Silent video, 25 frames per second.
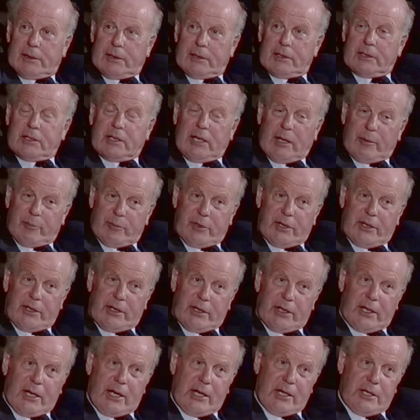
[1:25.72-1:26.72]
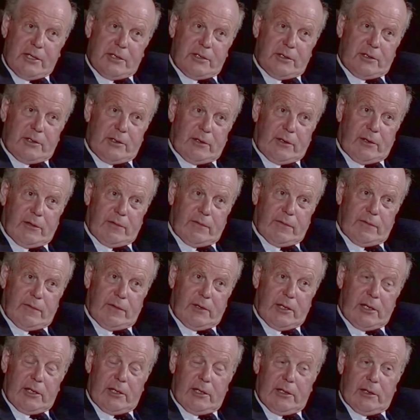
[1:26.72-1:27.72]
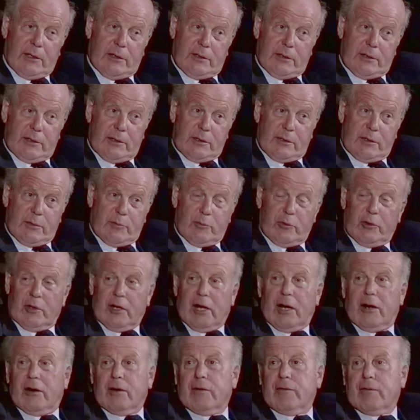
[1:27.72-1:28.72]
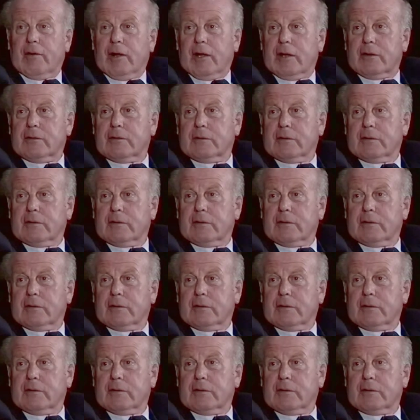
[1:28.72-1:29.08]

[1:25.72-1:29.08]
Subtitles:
Except in the case of the small Arriflex,